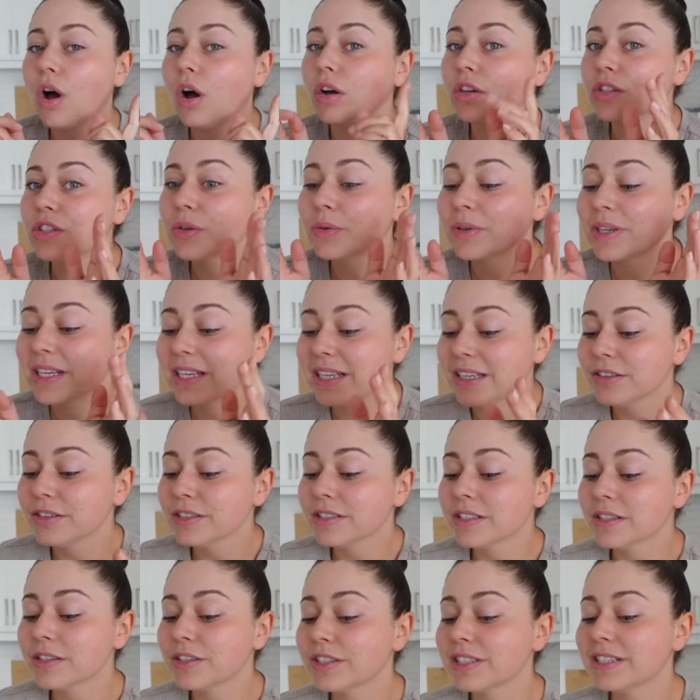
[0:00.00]
Also, here
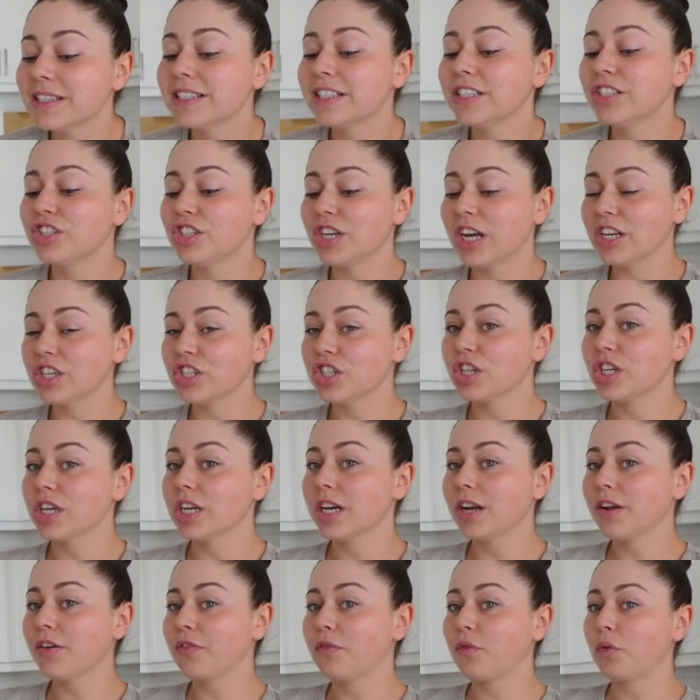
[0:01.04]
is a good
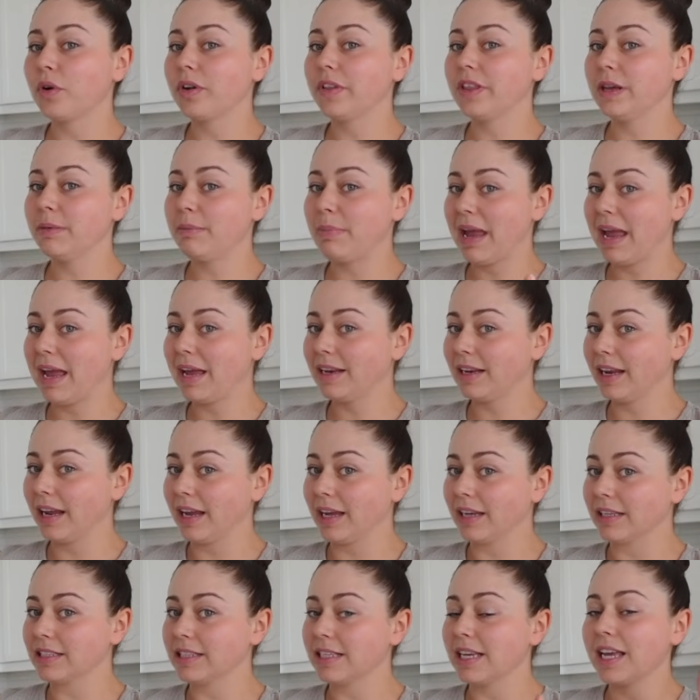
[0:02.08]
suggestion for the
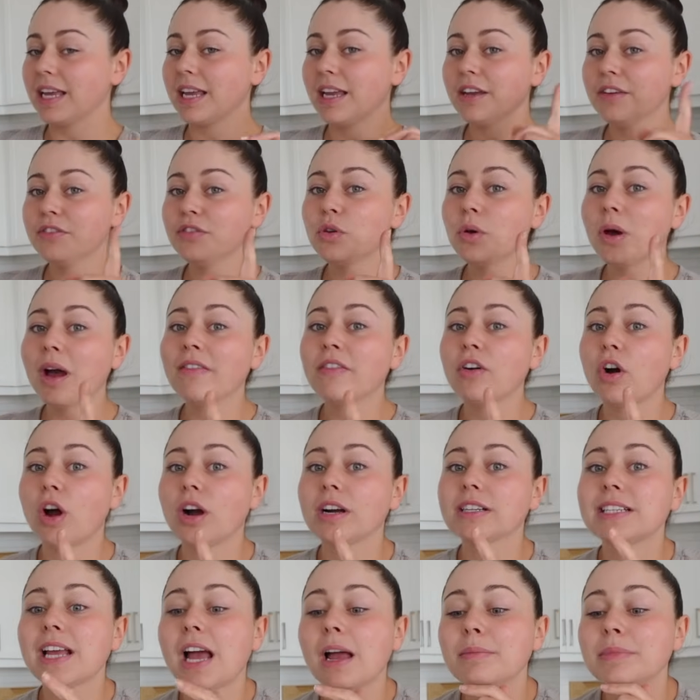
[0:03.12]
pancakes. If you have a
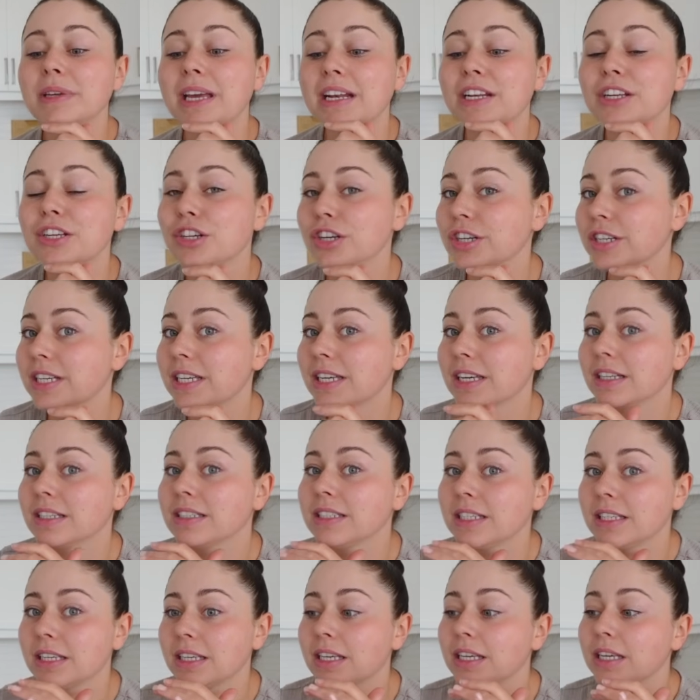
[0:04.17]
hard time getting your kid
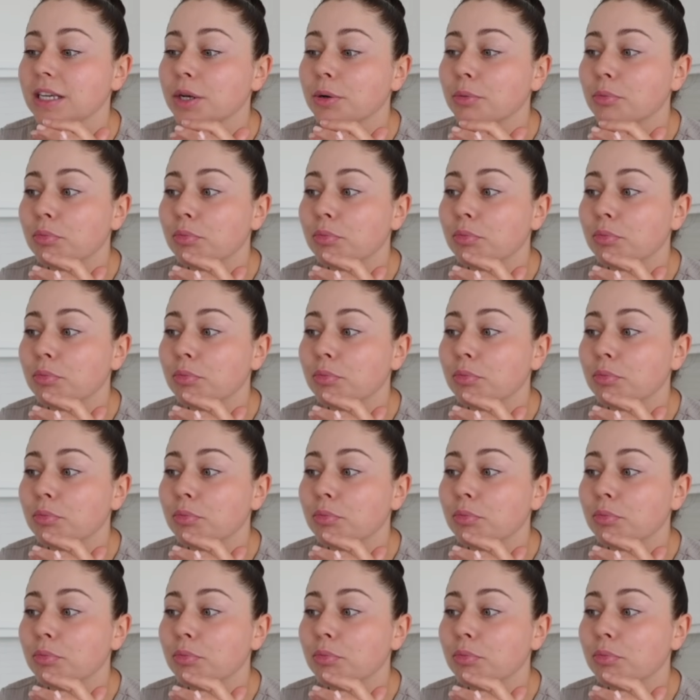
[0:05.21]
to eat